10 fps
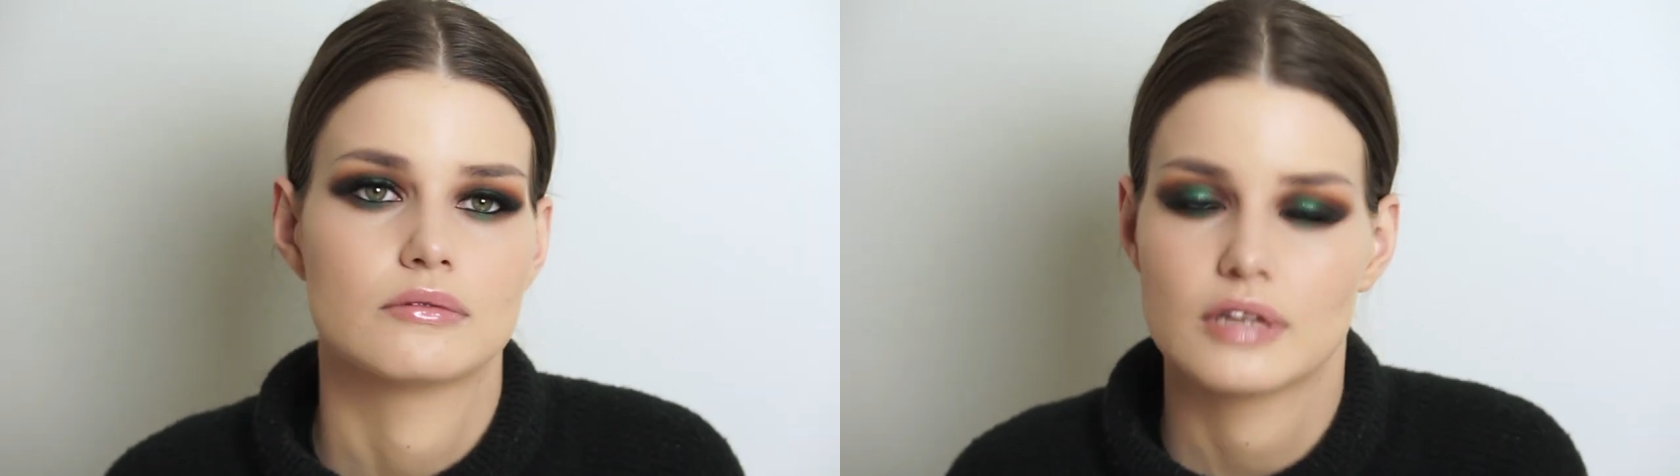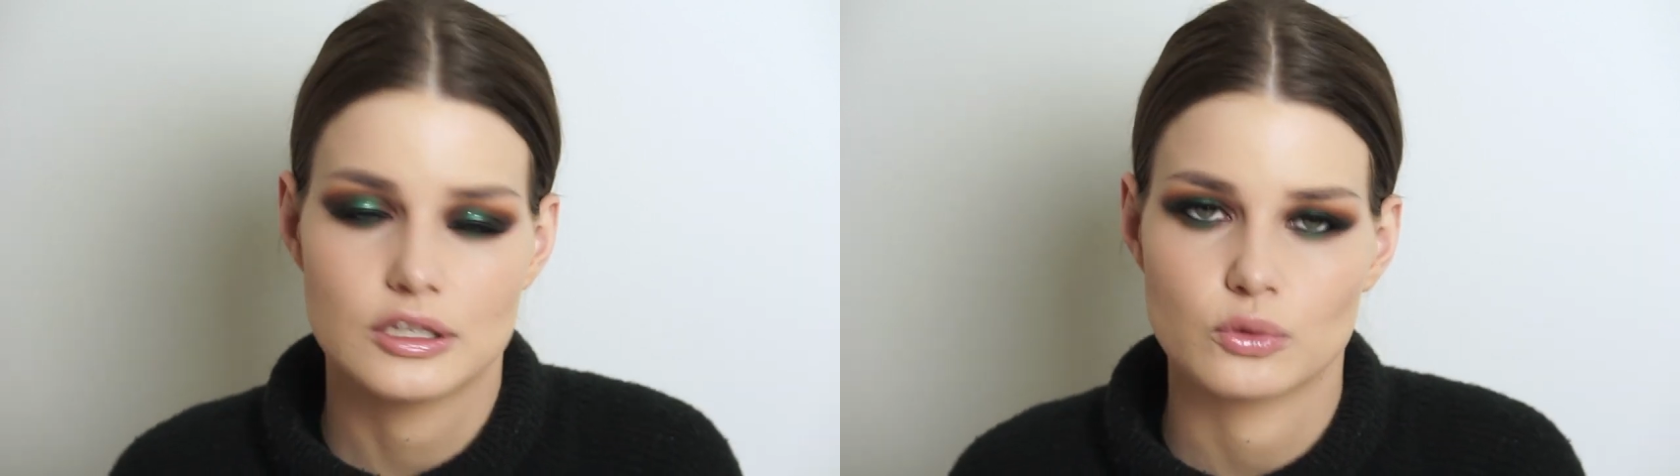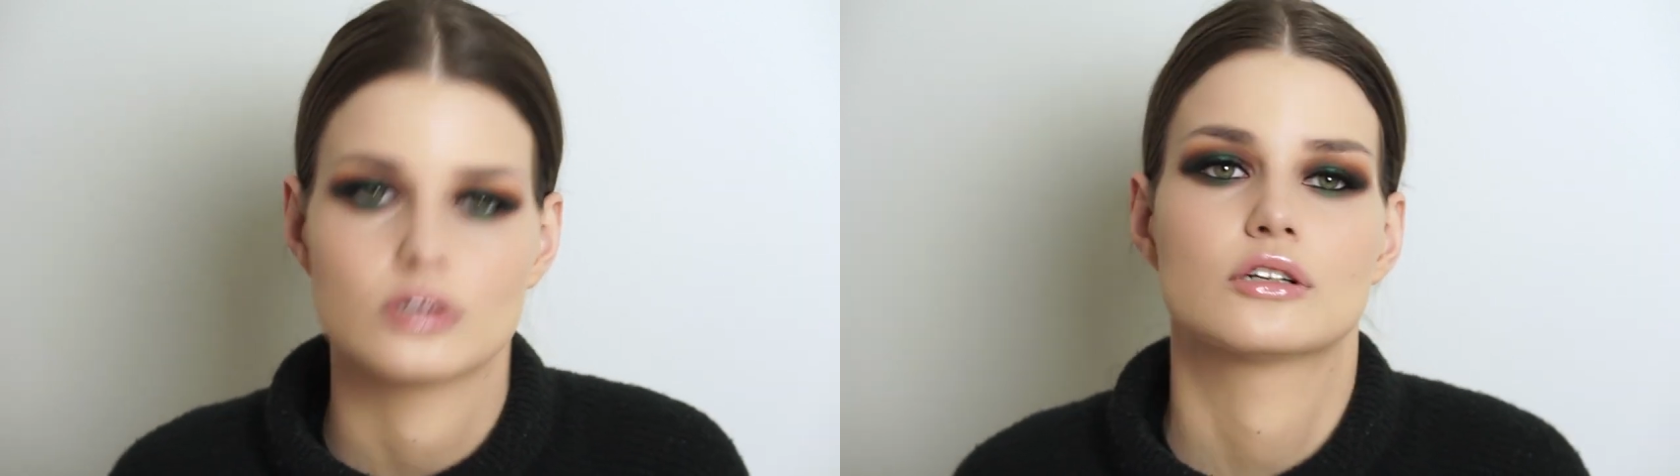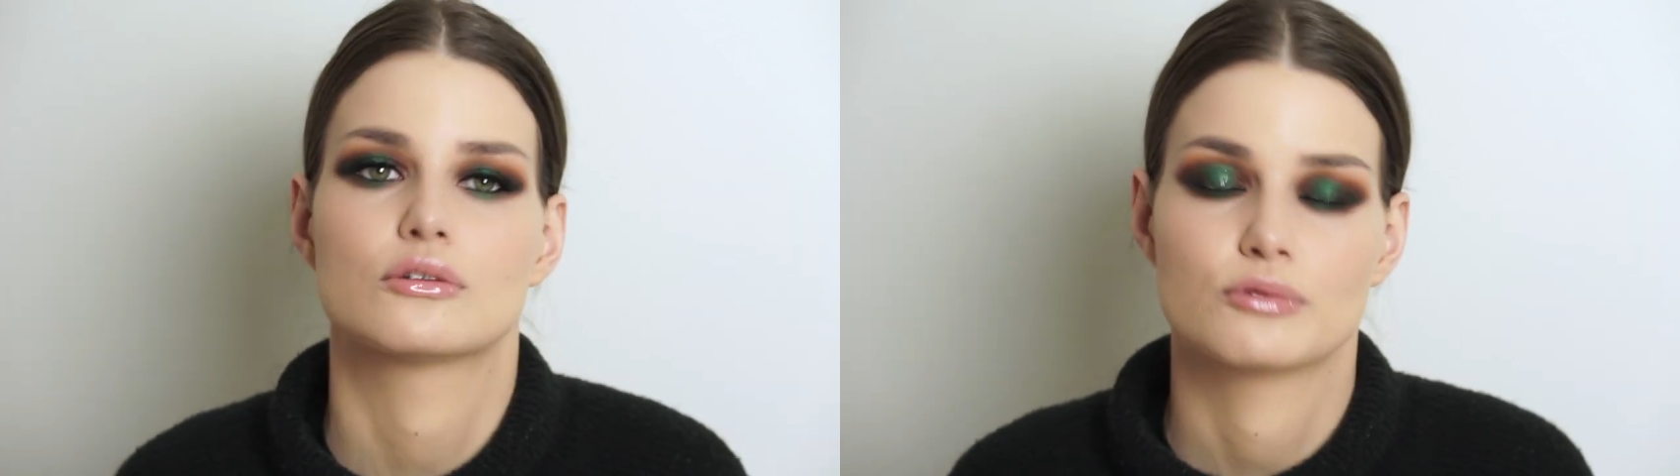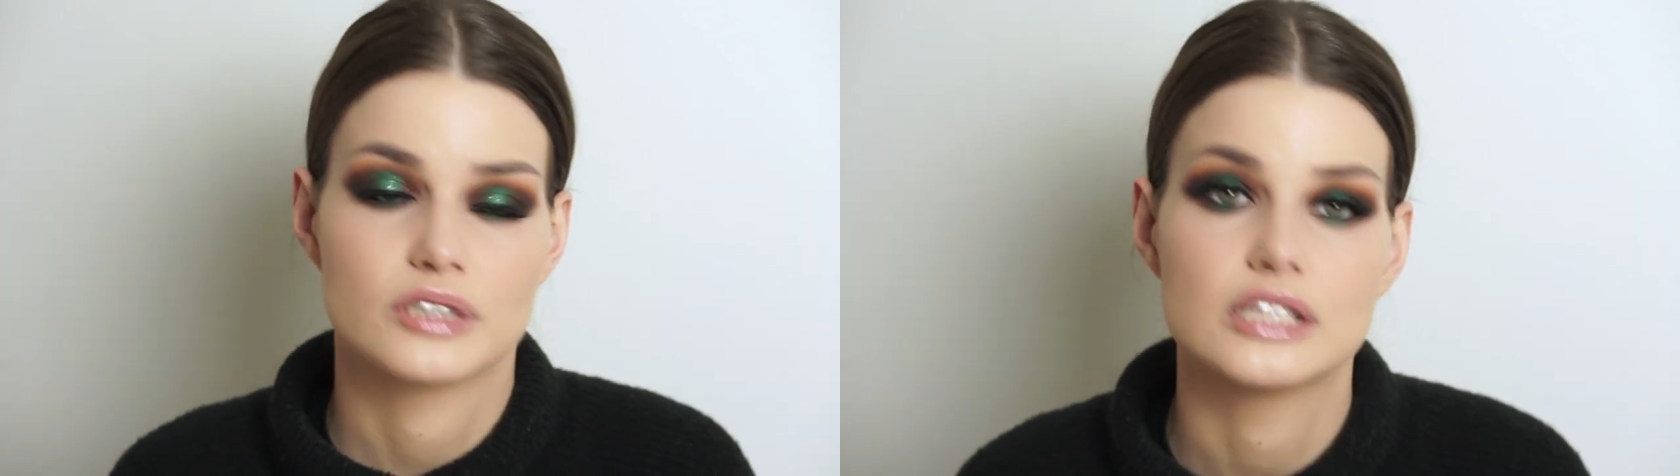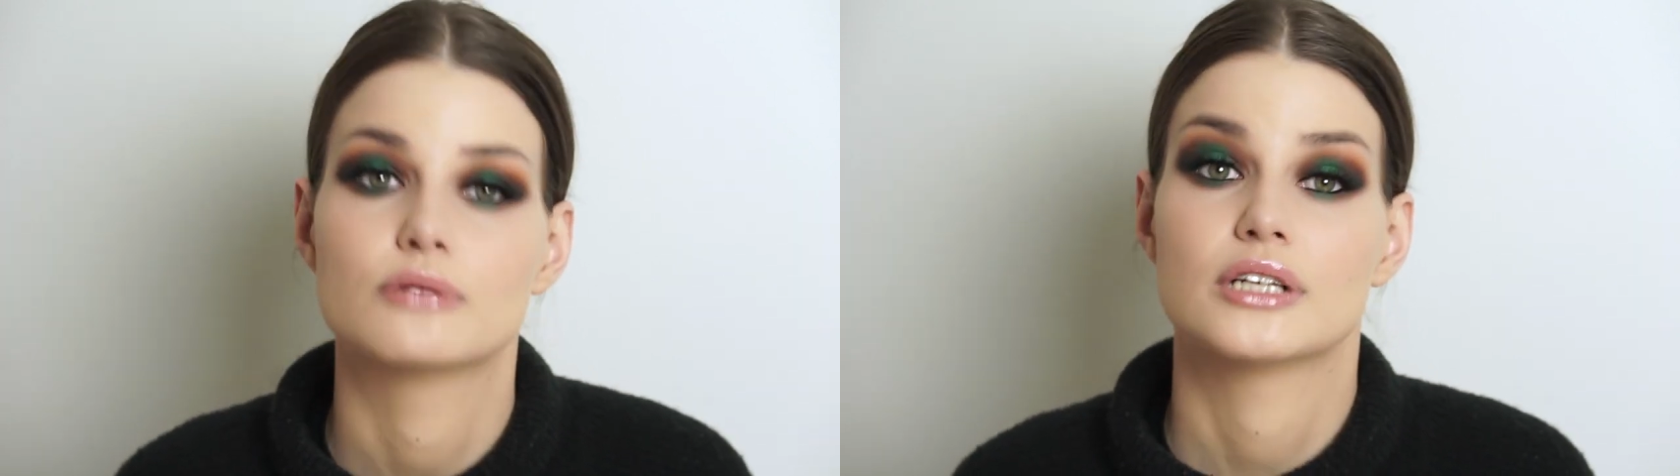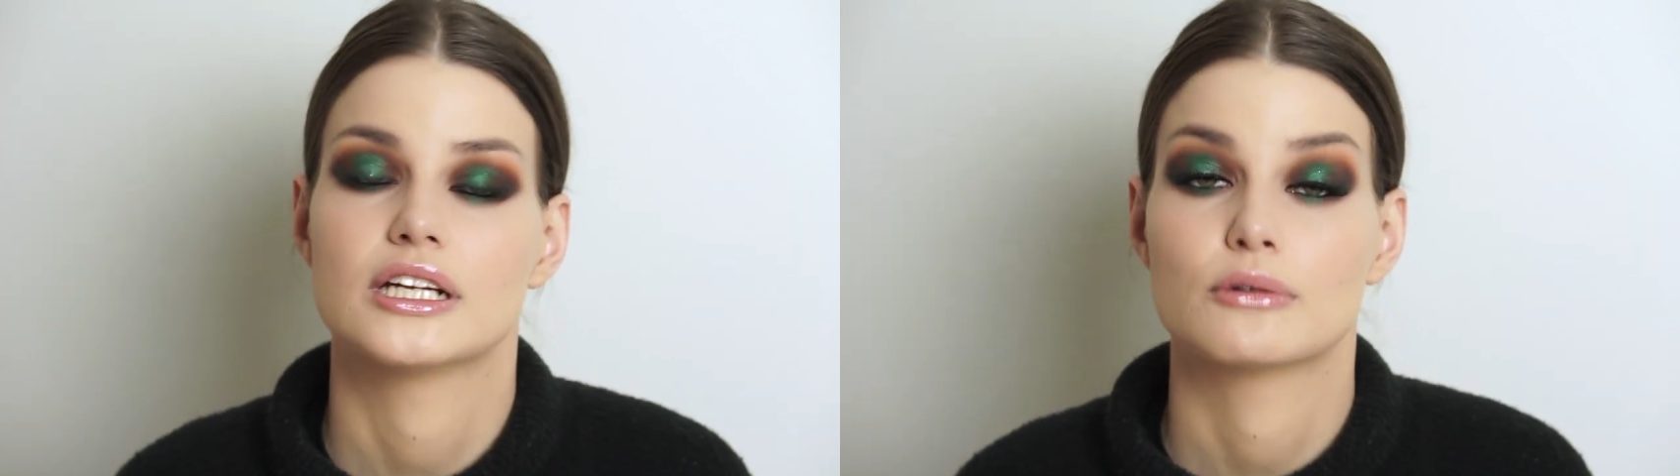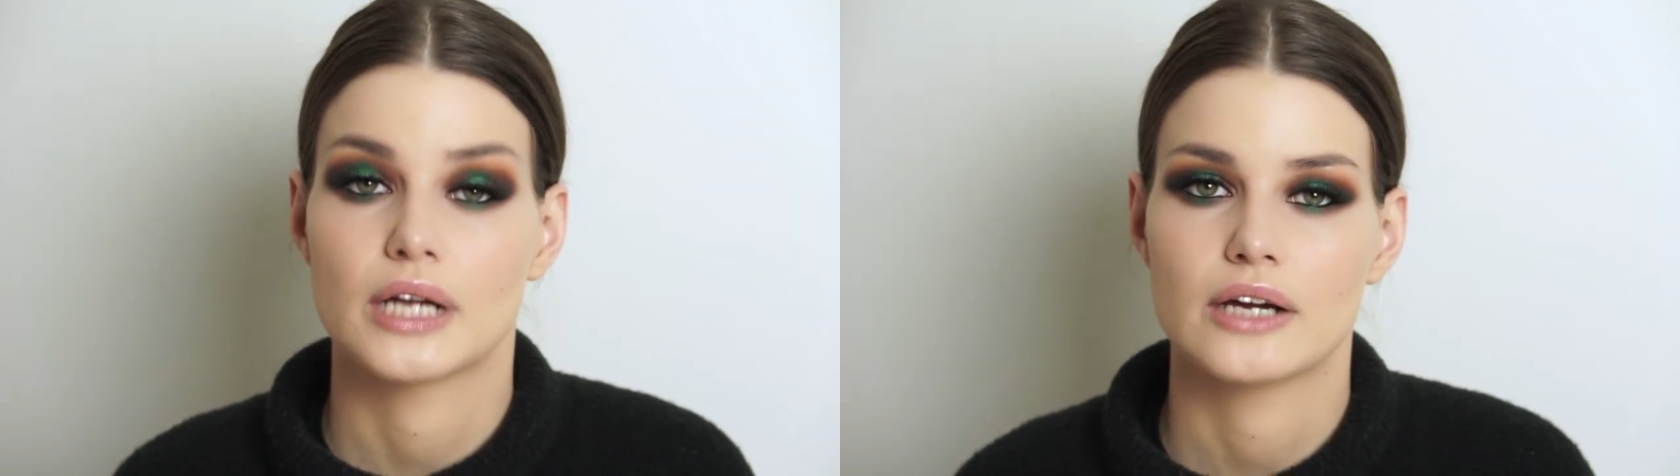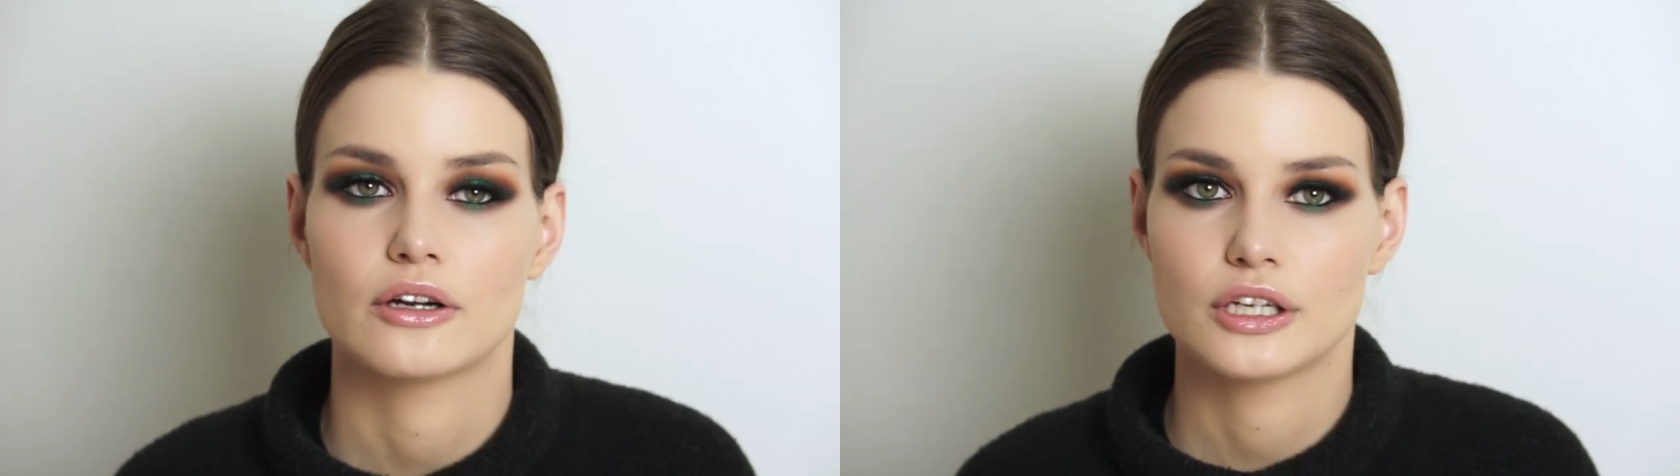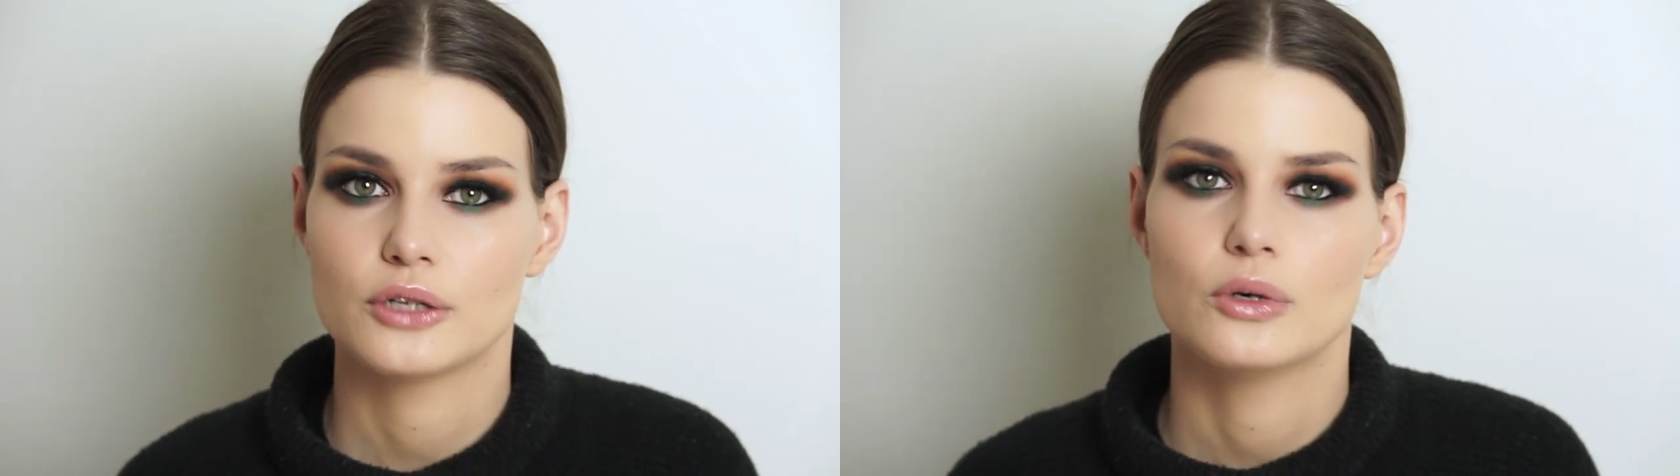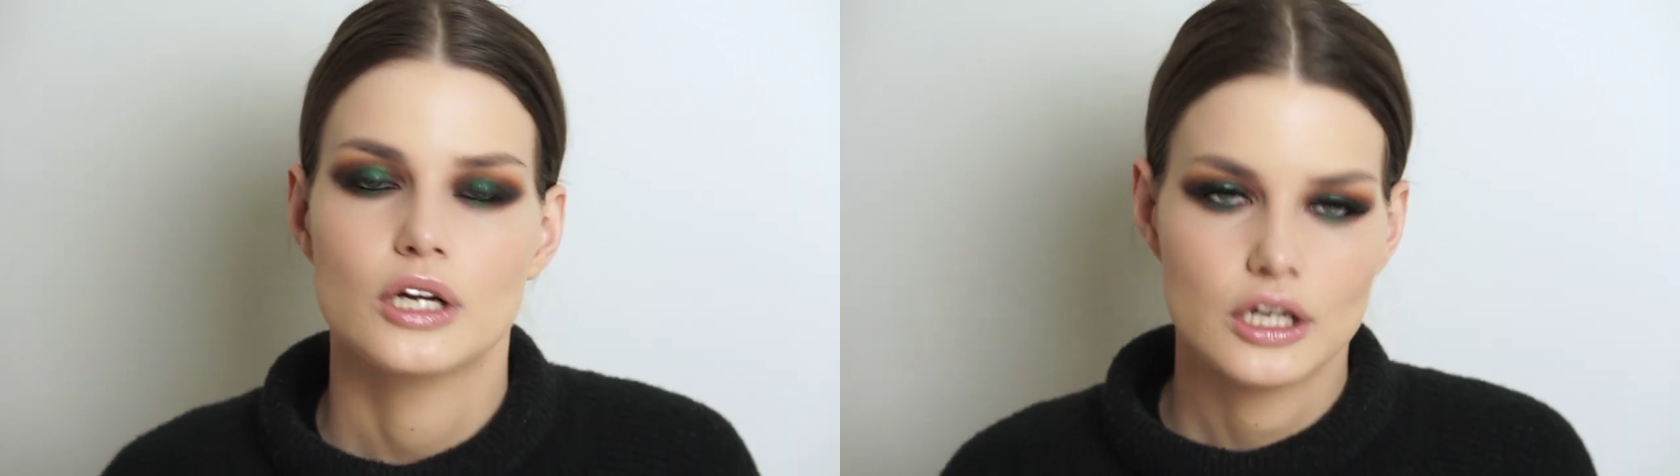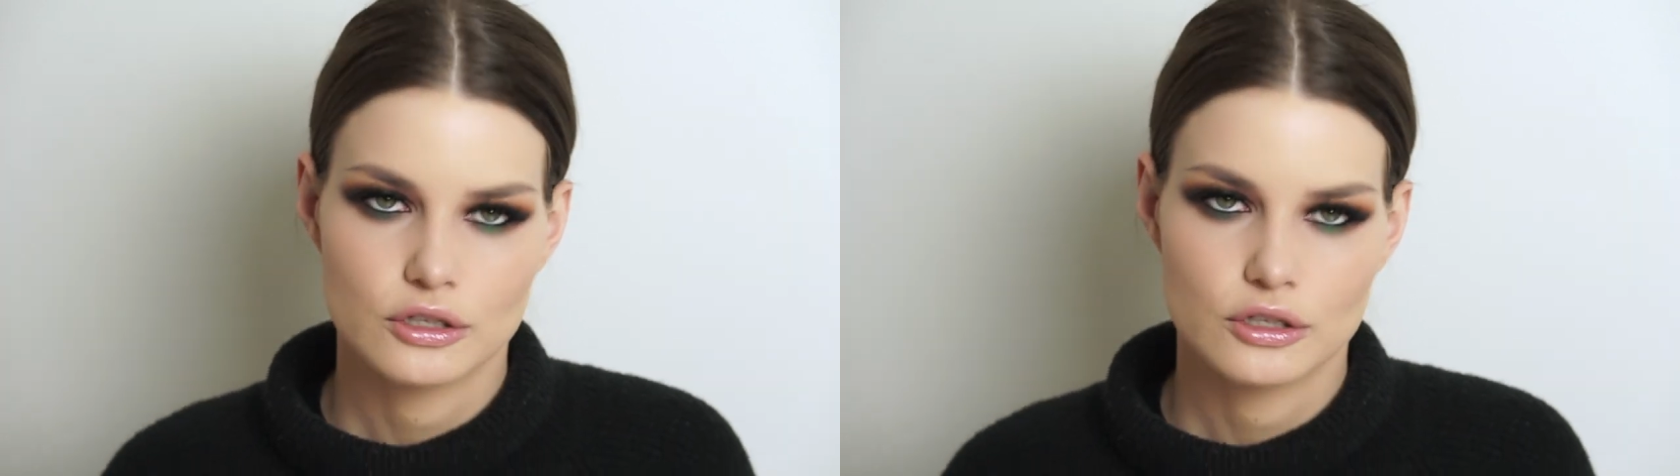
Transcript: this would look really, really great on you.